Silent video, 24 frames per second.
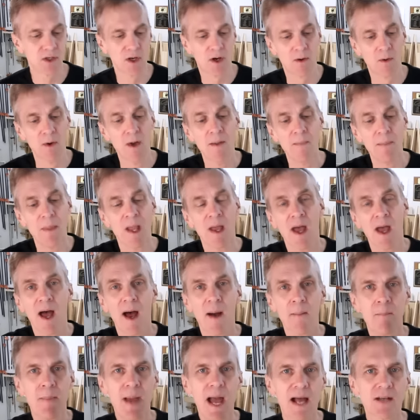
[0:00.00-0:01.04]
So
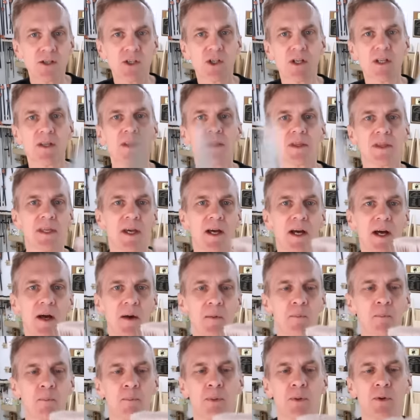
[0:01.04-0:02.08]
imagine the